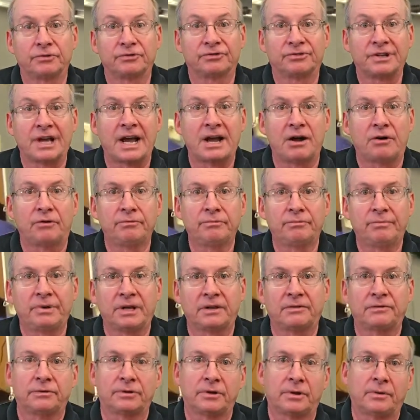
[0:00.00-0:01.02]
sound
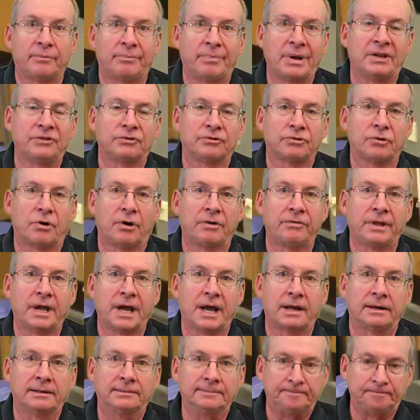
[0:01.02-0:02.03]
based on
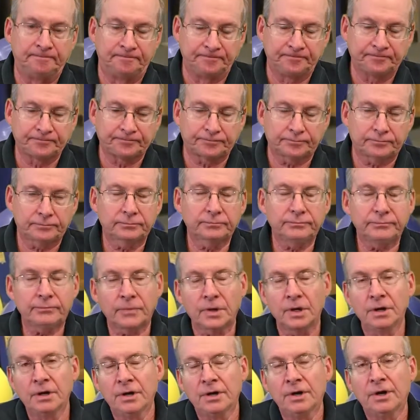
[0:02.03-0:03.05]
that
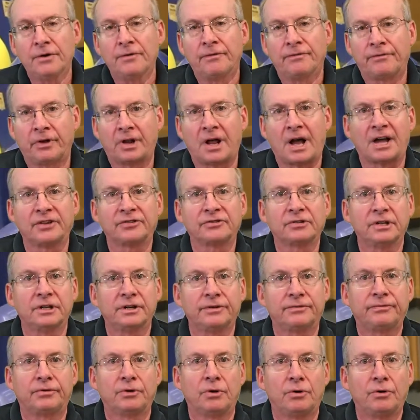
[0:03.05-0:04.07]
velocity
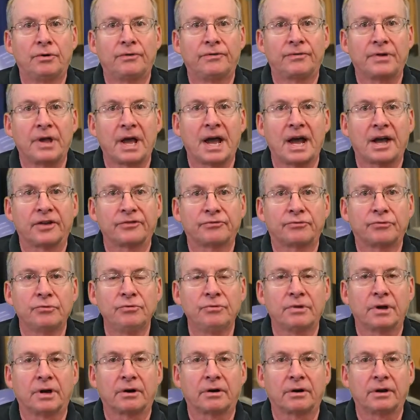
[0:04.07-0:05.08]
of flow of gas through
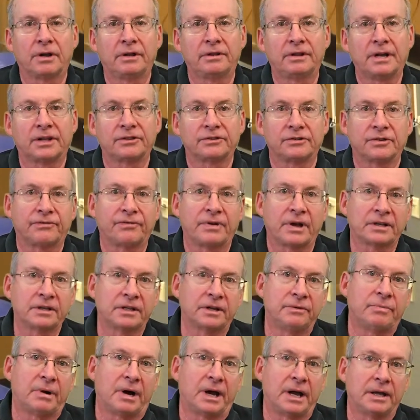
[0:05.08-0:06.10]
there, and that's
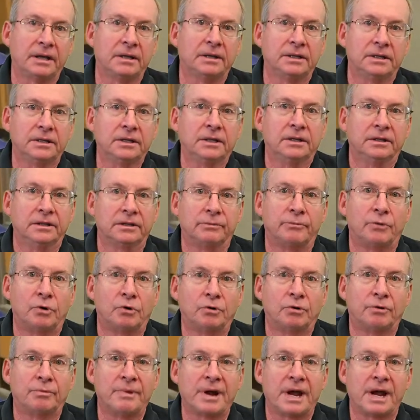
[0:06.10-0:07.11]
affected by the
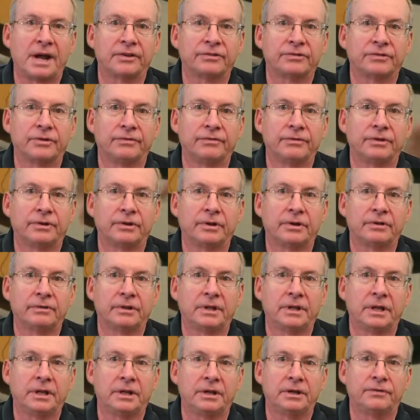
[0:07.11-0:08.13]
molar mass of the
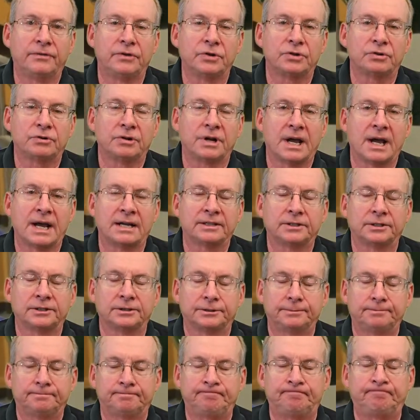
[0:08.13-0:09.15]
individual
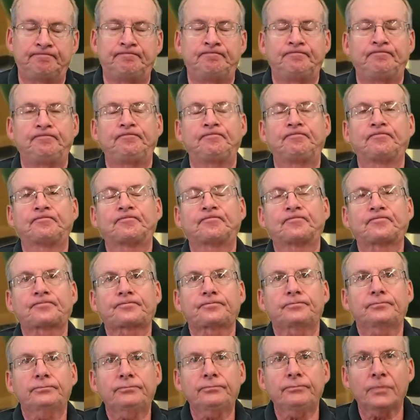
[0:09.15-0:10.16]
gases.
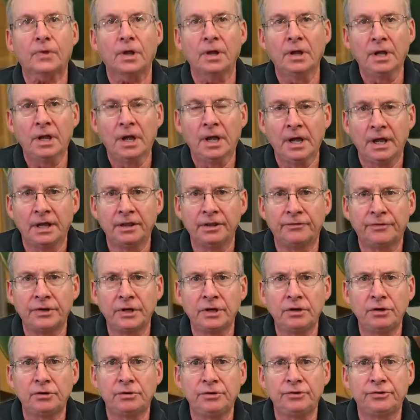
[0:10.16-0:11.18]
In the
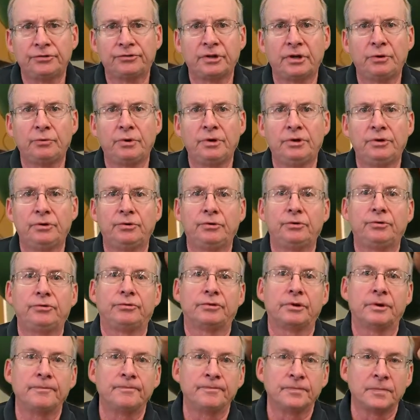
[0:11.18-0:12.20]
video you see we
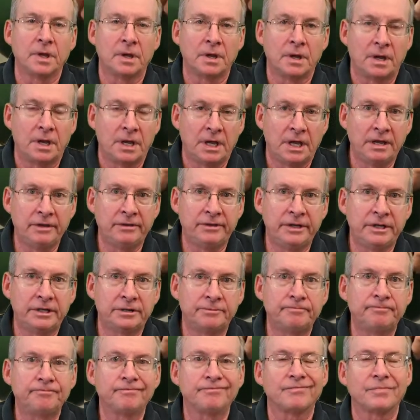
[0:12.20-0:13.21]
used
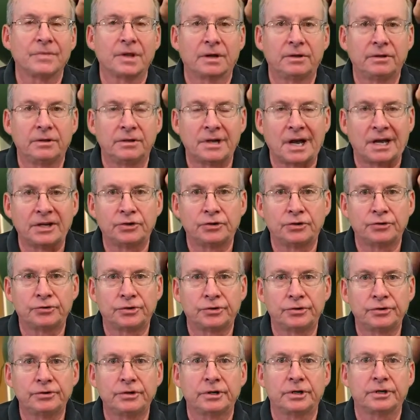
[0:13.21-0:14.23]
helium,
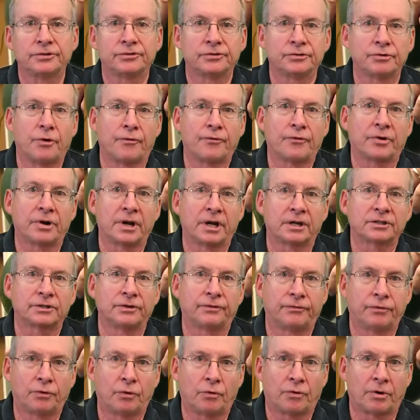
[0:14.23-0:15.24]
nitrogen, and sulfur
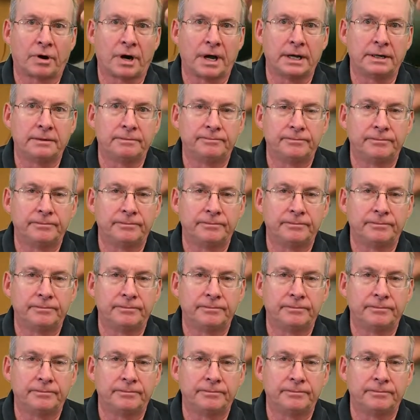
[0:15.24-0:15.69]
hexafluoride.